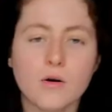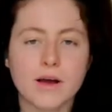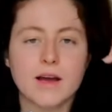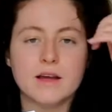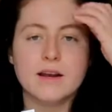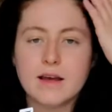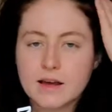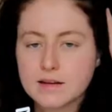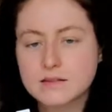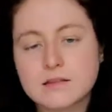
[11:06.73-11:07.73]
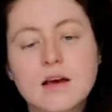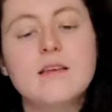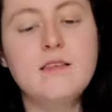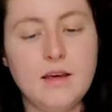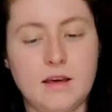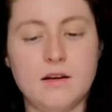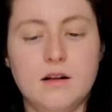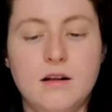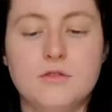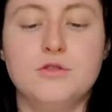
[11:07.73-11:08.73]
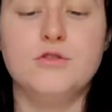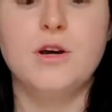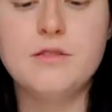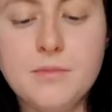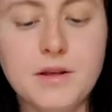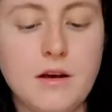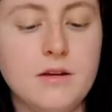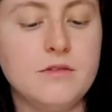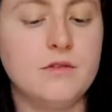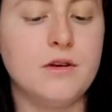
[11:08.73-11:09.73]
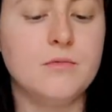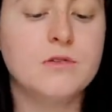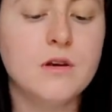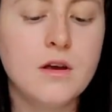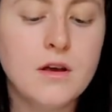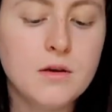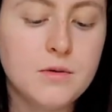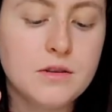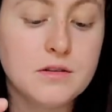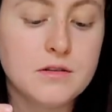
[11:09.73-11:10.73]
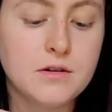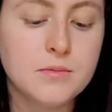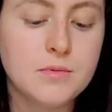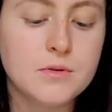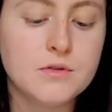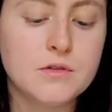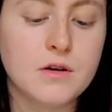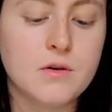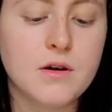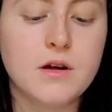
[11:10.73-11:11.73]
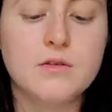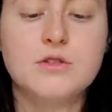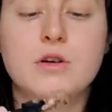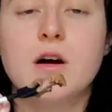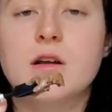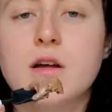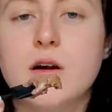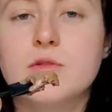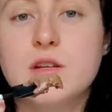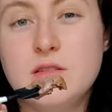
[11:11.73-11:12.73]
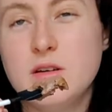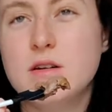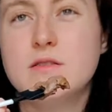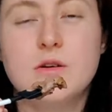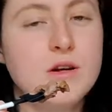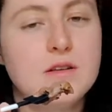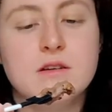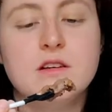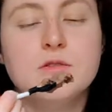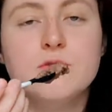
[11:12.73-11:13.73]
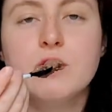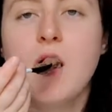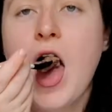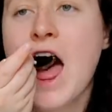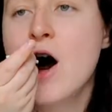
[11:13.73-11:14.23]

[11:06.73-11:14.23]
Okay, next, I think I'll just try some of the ice creams with the syrup. So I'll go with chocolate. I'll taste it on its own right there. It tastes unreal.